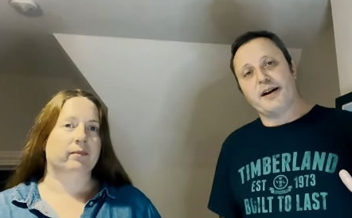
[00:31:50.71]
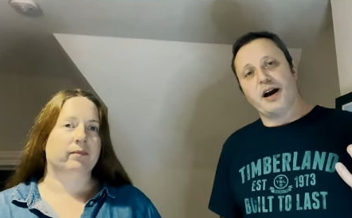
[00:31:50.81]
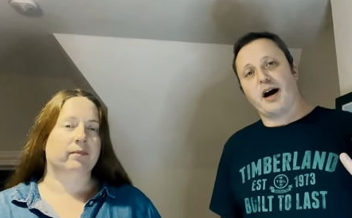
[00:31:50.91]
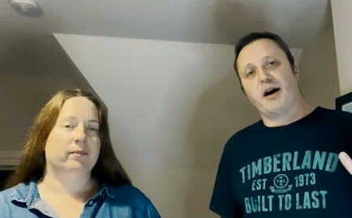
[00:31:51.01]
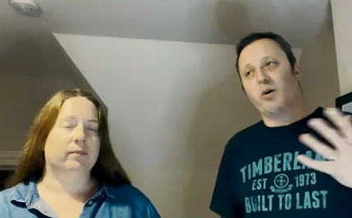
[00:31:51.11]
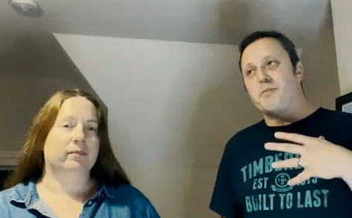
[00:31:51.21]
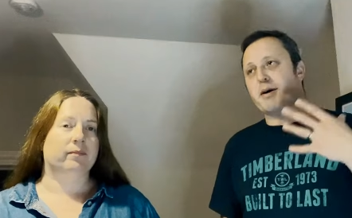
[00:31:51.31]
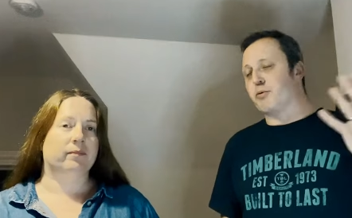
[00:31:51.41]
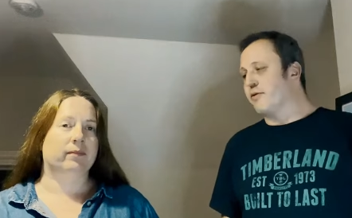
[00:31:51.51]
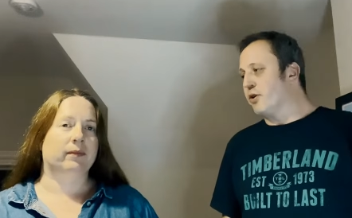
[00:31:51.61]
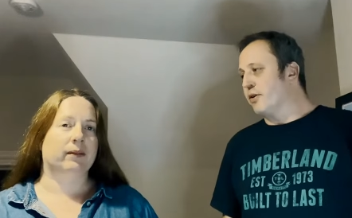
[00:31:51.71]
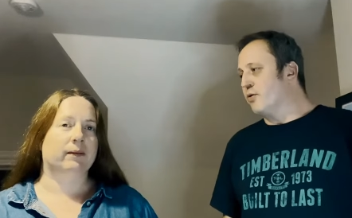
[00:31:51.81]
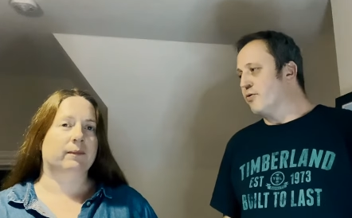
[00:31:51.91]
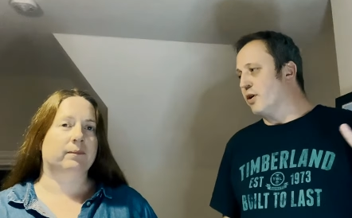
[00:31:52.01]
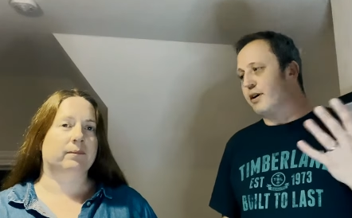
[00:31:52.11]
Speaker 1: Uh, or maybe we've got it
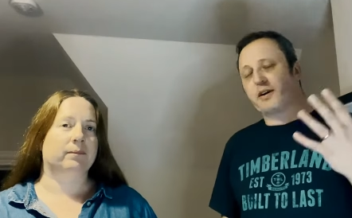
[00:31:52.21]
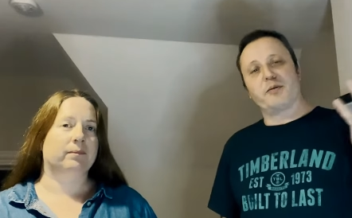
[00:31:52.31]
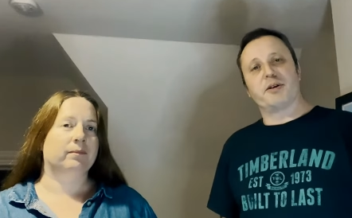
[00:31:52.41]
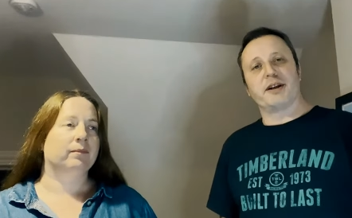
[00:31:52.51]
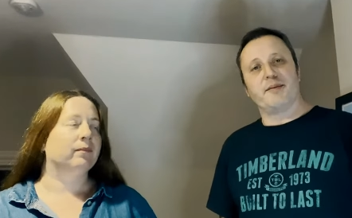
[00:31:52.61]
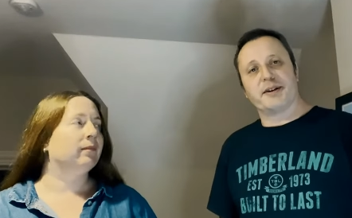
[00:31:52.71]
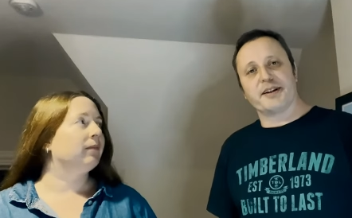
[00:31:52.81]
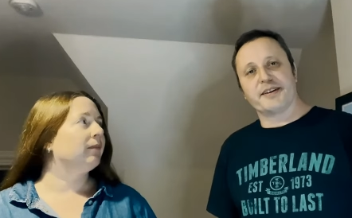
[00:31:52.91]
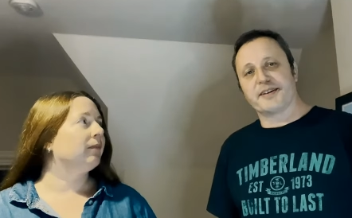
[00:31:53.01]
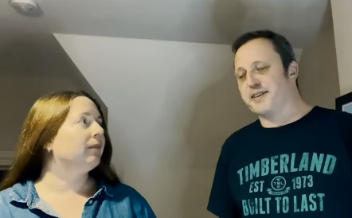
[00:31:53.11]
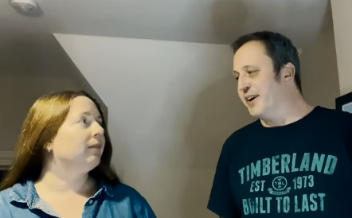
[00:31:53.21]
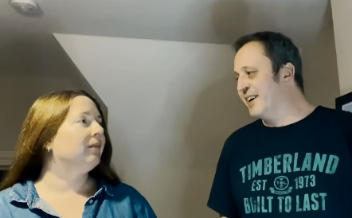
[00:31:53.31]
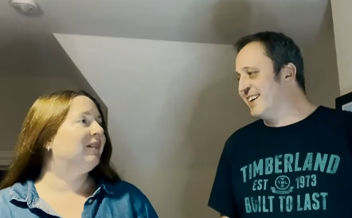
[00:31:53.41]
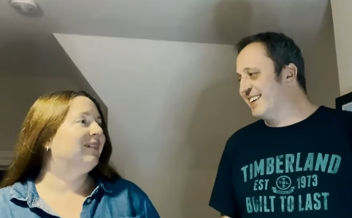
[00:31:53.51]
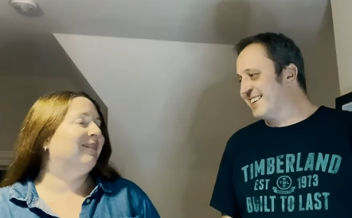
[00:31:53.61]
all wrong and completely misunderstood.